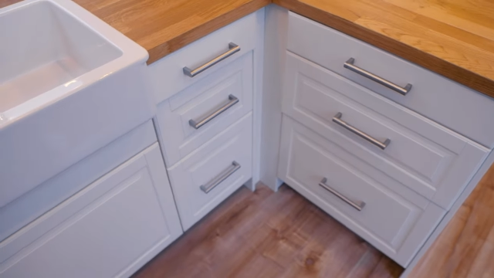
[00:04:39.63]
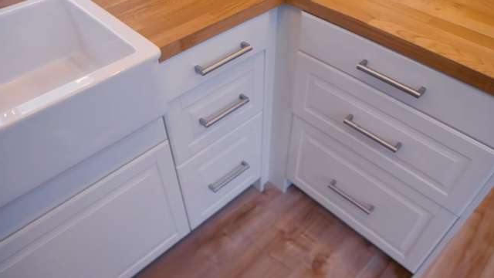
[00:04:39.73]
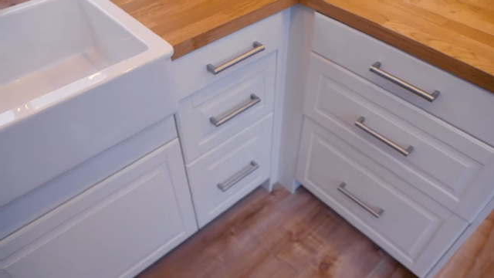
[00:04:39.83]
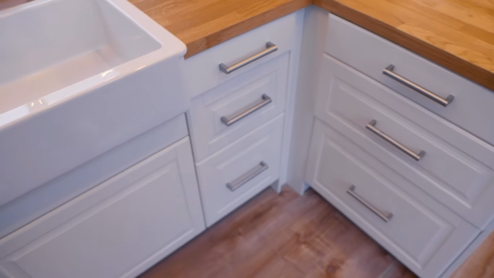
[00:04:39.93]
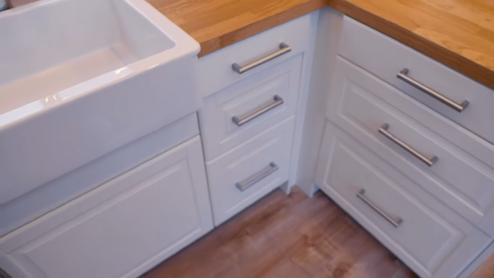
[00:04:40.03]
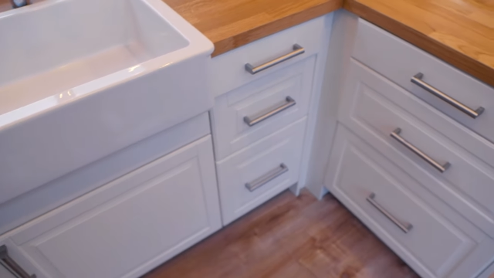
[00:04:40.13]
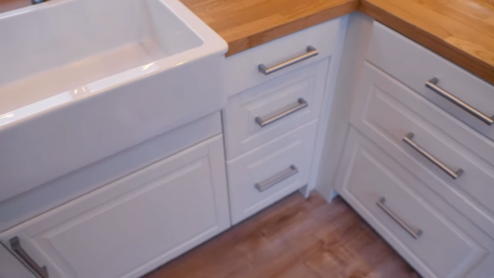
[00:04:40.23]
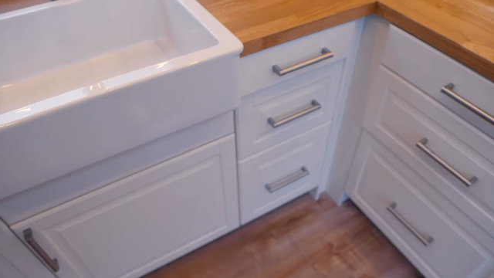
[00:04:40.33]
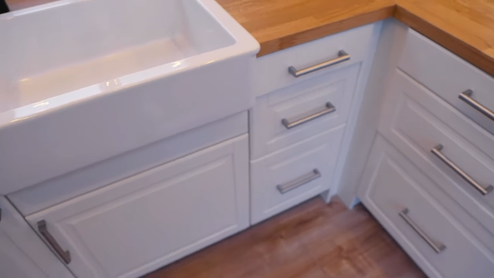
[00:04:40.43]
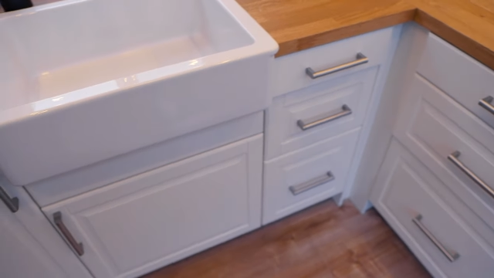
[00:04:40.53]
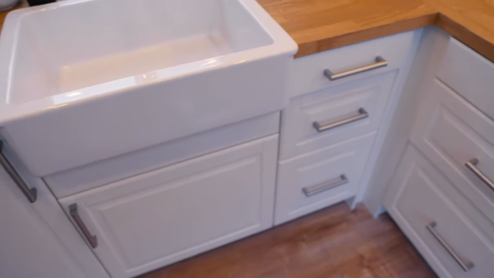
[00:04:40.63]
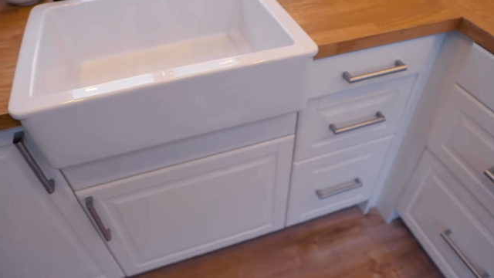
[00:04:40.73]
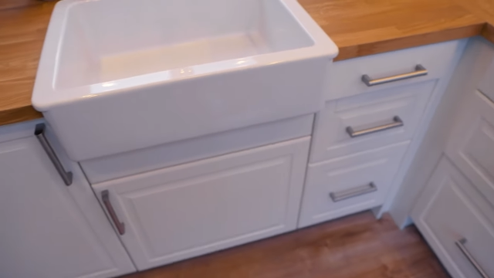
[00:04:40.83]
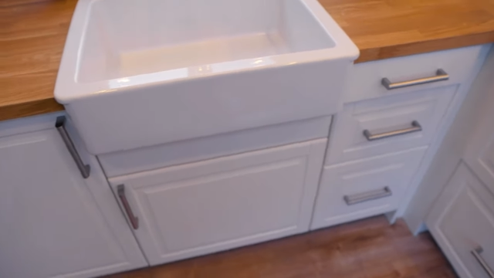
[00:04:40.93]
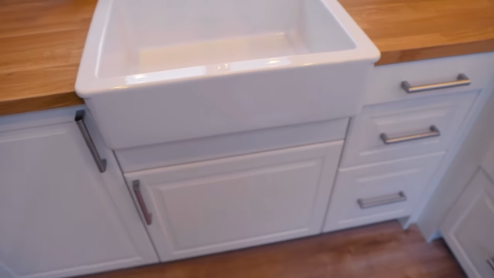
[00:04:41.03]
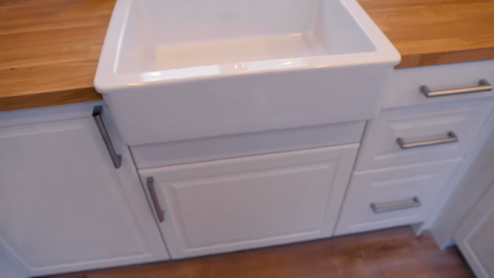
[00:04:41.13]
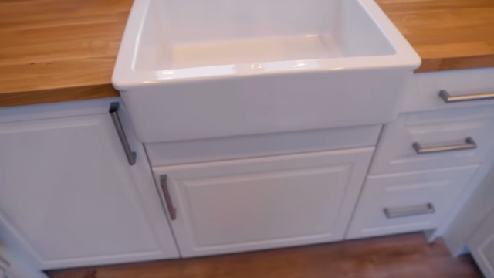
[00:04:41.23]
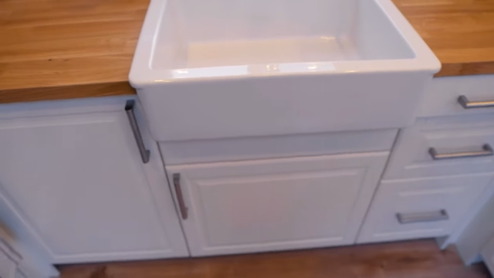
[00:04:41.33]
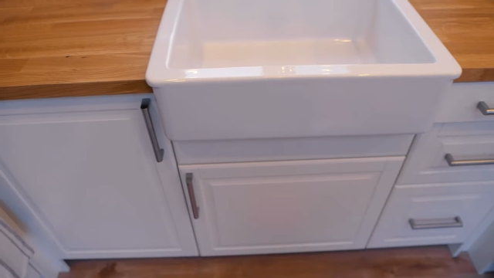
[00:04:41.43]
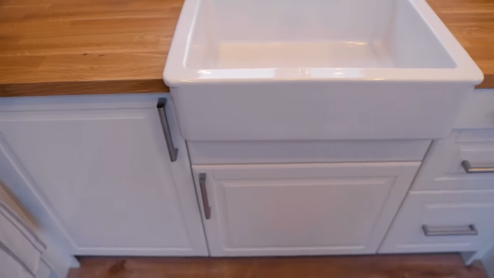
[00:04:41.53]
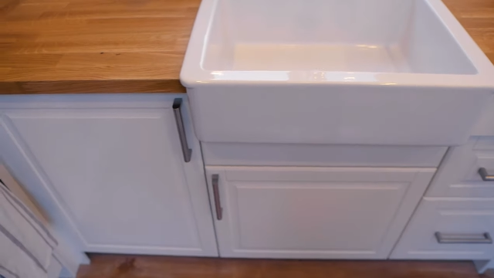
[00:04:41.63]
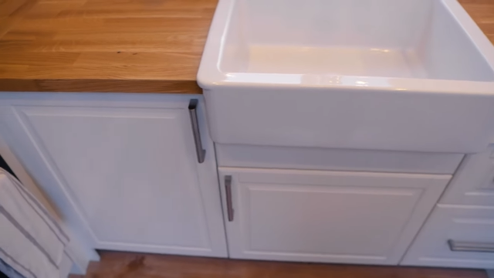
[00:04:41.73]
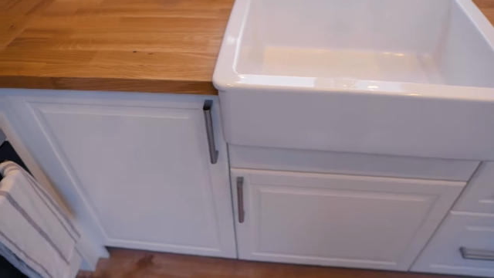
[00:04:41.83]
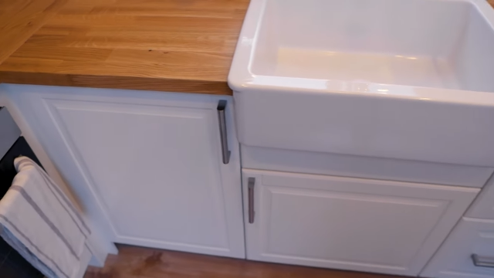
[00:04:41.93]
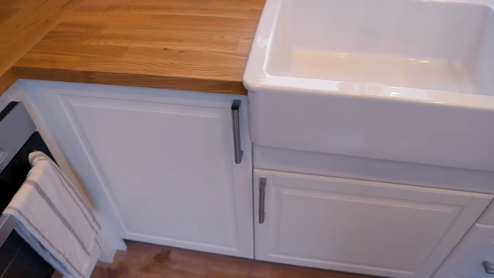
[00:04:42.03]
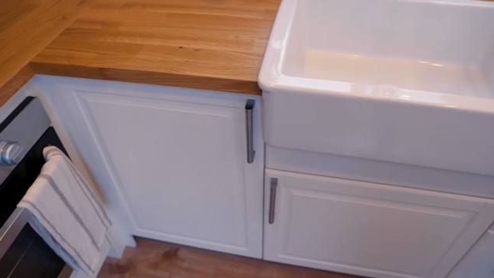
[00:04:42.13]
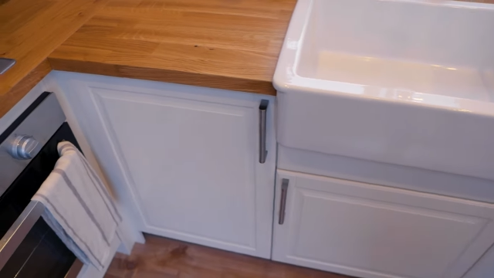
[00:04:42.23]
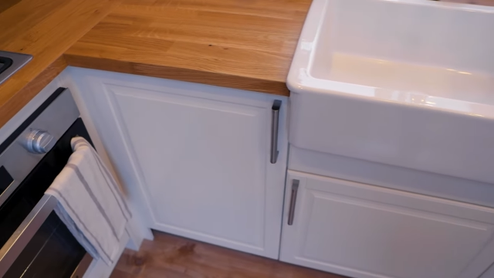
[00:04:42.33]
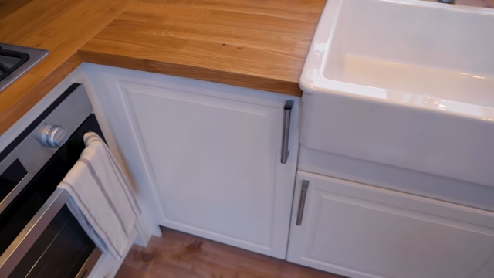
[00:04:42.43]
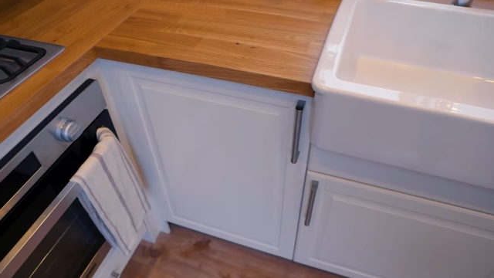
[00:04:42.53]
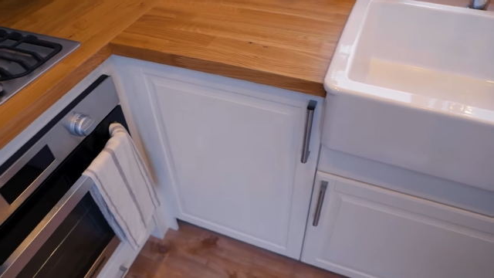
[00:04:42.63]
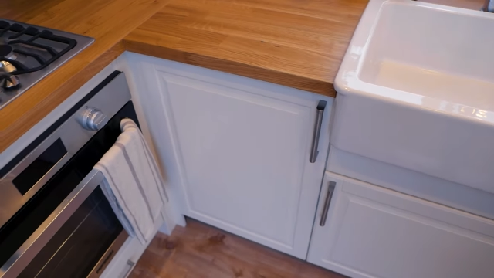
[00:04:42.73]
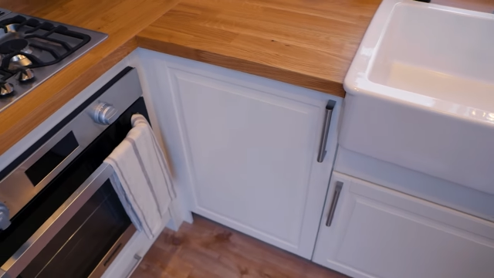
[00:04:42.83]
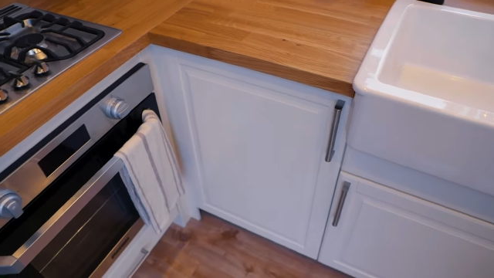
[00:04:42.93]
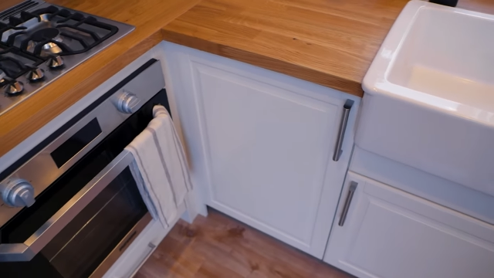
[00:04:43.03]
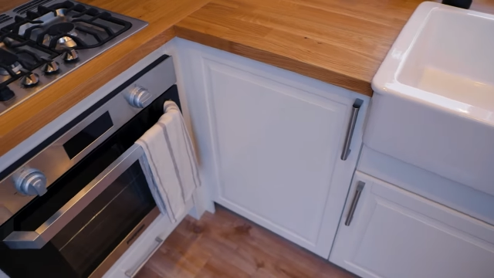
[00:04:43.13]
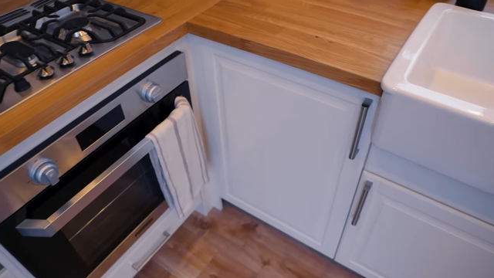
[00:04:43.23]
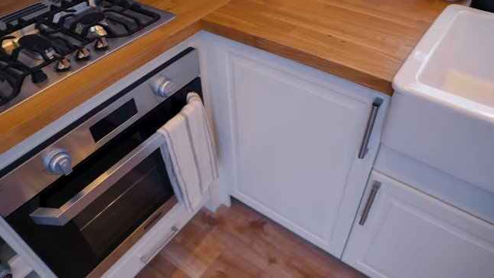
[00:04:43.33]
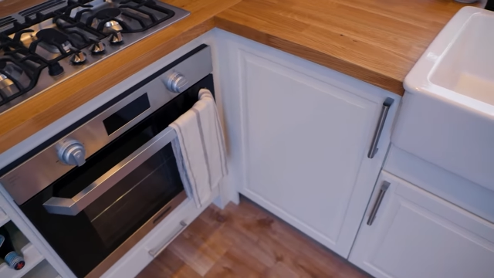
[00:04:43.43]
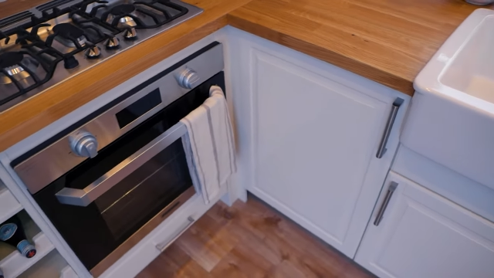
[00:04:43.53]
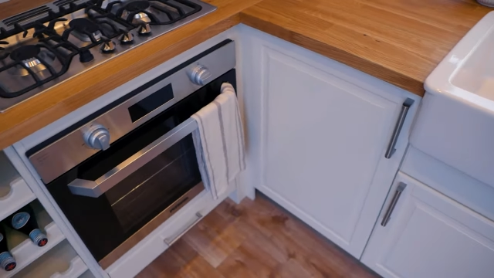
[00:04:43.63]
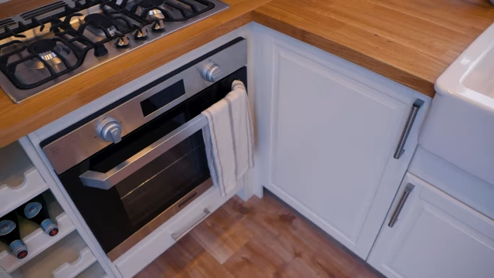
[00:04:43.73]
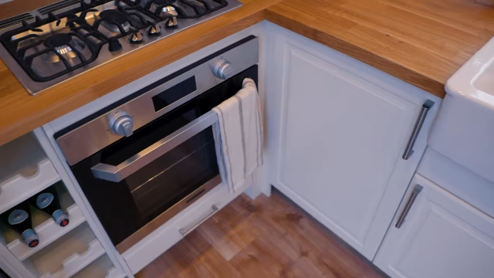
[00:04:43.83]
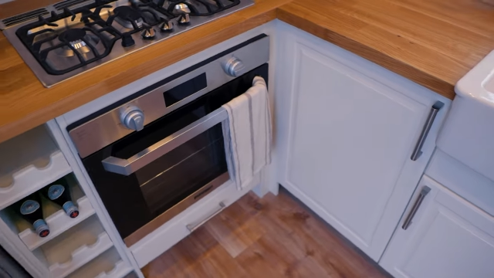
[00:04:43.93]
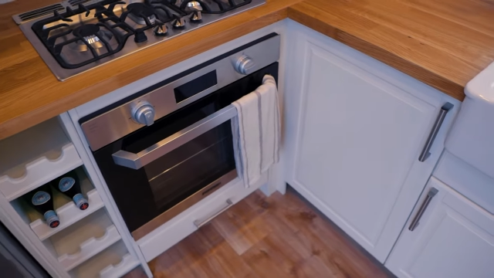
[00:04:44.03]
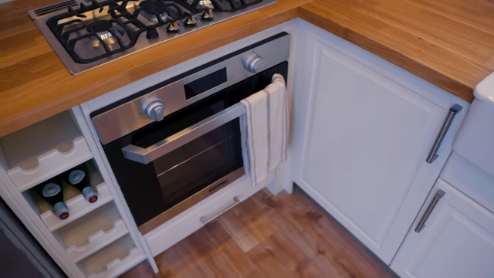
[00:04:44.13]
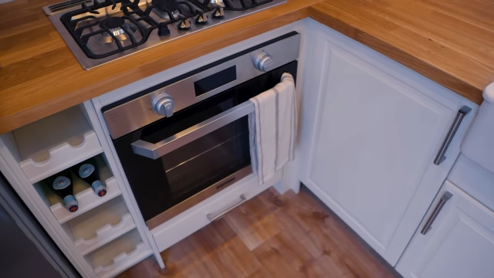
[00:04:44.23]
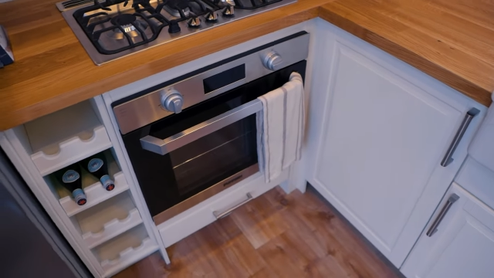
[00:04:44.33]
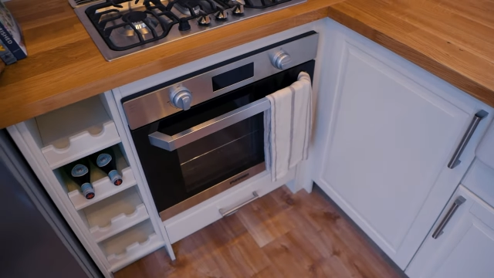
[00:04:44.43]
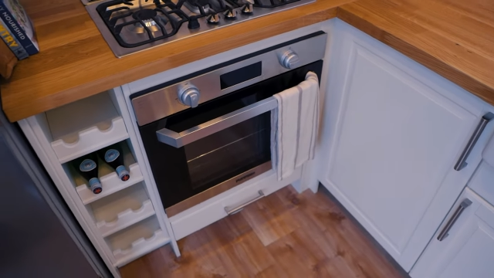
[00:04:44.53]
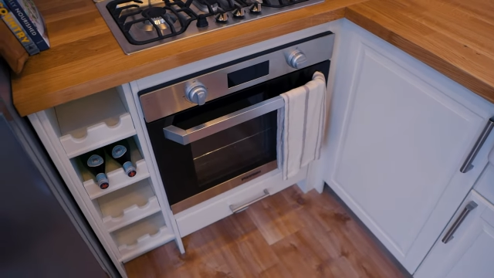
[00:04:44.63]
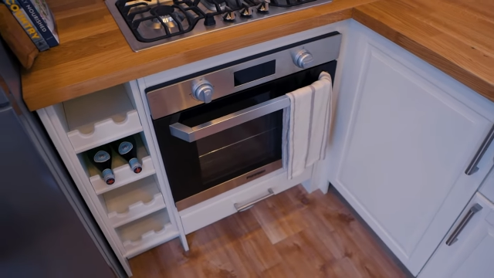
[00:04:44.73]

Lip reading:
Nobody's mouth can be seen.